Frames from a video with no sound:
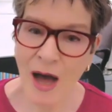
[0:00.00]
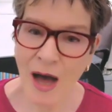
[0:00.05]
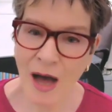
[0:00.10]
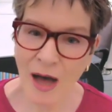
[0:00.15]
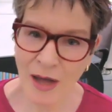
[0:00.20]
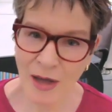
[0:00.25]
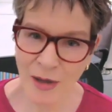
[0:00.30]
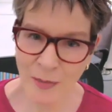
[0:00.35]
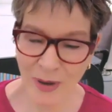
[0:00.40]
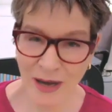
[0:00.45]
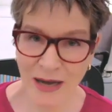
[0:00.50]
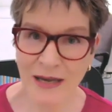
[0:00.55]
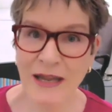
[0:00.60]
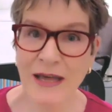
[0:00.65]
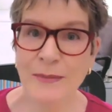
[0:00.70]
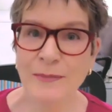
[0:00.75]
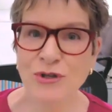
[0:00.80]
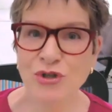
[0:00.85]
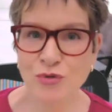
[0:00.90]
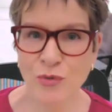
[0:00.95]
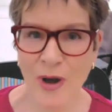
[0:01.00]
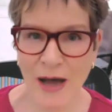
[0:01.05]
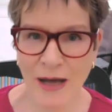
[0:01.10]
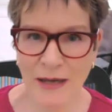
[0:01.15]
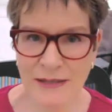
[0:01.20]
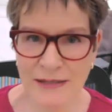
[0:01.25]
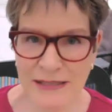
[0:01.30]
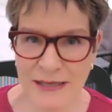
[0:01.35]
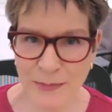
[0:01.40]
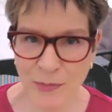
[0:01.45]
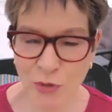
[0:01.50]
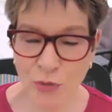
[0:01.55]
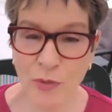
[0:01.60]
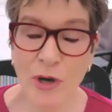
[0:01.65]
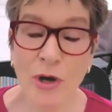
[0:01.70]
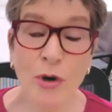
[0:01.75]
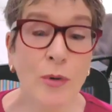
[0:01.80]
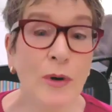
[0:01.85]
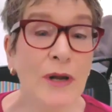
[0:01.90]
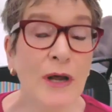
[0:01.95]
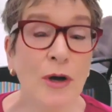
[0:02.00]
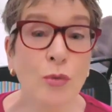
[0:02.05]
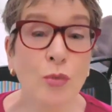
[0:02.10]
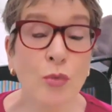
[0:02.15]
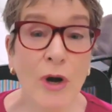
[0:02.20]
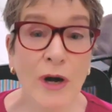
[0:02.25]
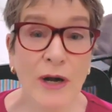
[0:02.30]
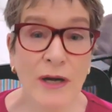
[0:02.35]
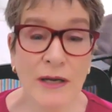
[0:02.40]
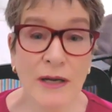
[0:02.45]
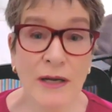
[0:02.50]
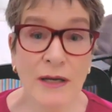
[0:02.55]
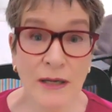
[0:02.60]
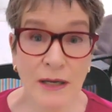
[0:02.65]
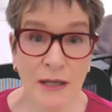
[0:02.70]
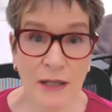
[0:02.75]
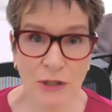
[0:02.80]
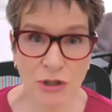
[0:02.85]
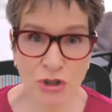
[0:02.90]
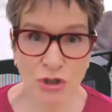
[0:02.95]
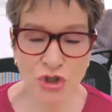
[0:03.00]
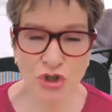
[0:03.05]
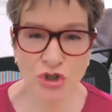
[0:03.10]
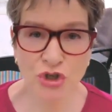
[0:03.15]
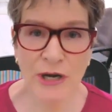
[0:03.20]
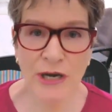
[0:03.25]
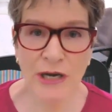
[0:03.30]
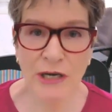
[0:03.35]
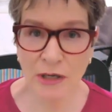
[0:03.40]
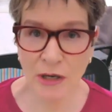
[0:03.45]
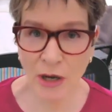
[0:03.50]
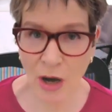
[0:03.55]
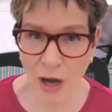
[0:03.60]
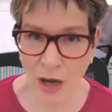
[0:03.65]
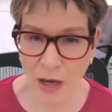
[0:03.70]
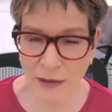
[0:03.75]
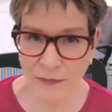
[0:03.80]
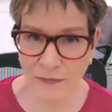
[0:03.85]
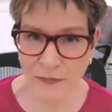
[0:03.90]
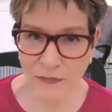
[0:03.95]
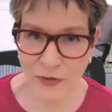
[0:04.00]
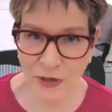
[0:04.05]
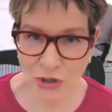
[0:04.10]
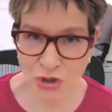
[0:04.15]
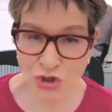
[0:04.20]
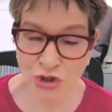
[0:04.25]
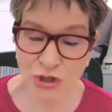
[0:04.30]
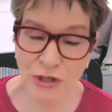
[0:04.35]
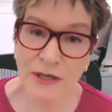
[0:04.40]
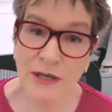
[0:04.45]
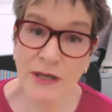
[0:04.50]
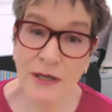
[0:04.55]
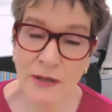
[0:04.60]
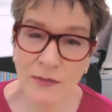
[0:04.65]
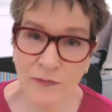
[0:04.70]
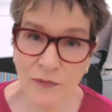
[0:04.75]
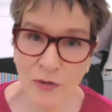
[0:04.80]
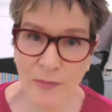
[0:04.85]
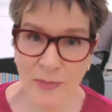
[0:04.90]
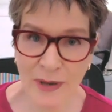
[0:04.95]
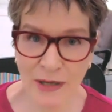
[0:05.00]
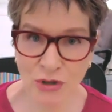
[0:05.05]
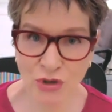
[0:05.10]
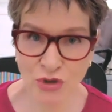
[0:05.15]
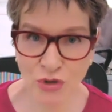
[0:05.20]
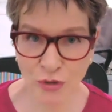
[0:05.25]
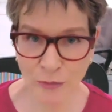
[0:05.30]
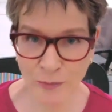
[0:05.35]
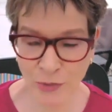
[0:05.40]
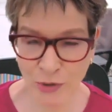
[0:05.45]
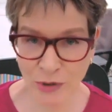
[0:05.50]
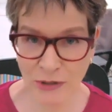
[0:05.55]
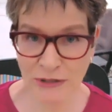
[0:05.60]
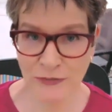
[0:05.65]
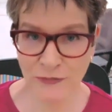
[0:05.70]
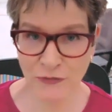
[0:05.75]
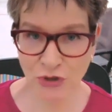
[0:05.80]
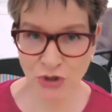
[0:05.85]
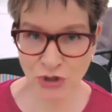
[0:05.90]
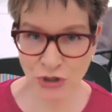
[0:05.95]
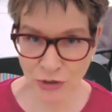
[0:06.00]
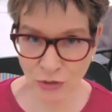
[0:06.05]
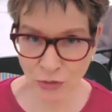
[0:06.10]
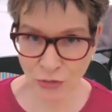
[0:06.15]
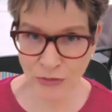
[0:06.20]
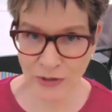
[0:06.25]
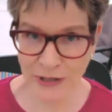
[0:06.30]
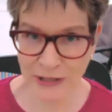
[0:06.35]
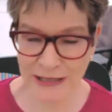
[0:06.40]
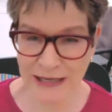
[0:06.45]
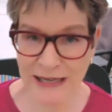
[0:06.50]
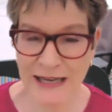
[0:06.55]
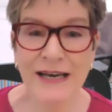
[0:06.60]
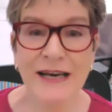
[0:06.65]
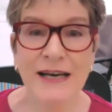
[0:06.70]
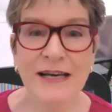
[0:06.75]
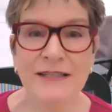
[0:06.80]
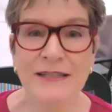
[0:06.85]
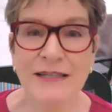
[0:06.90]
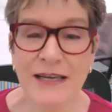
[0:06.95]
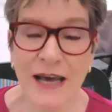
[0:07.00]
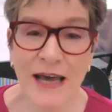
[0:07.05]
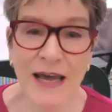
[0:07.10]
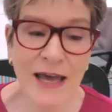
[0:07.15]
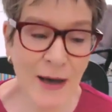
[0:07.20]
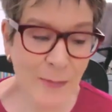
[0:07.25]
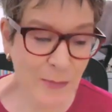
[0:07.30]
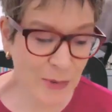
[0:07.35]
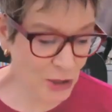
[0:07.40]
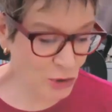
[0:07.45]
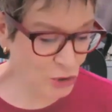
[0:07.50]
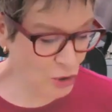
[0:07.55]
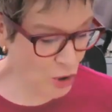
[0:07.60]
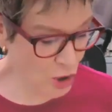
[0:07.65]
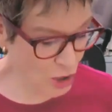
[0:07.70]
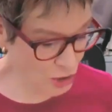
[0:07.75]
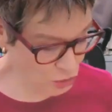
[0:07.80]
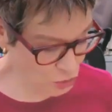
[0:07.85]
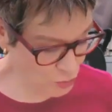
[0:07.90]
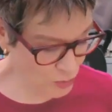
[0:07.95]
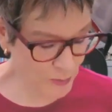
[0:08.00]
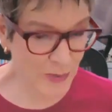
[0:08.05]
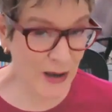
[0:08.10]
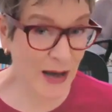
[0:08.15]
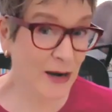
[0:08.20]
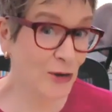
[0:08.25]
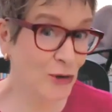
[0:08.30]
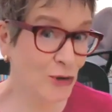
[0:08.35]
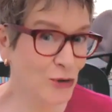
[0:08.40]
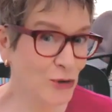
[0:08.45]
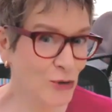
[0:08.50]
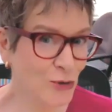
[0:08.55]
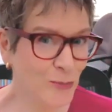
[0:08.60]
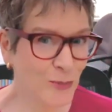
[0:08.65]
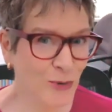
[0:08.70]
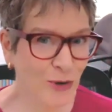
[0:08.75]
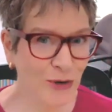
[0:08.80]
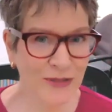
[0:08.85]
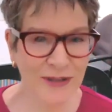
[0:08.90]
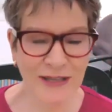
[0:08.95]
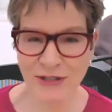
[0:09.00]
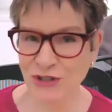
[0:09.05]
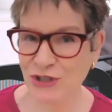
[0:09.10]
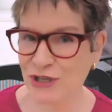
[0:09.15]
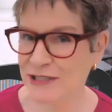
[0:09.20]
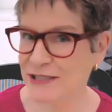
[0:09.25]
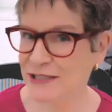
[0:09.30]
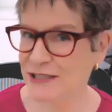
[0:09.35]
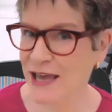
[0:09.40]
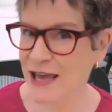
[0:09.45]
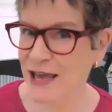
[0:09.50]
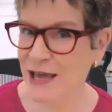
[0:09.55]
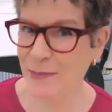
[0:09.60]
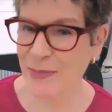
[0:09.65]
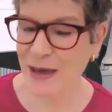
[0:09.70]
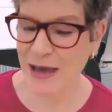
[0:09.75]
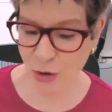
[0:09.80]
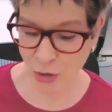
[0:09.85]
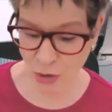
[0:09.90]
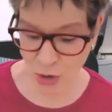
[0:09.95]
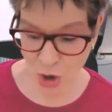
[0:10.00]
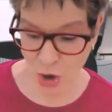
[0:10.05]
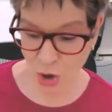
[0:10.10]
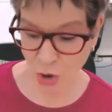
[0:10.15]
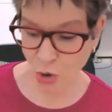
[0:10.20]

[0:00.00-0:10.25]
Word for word: Hi, my name is Roxie Munro, and I write and illustrate nonfiction informational books for children. Today, I'm going to talk to you about a new book that just came out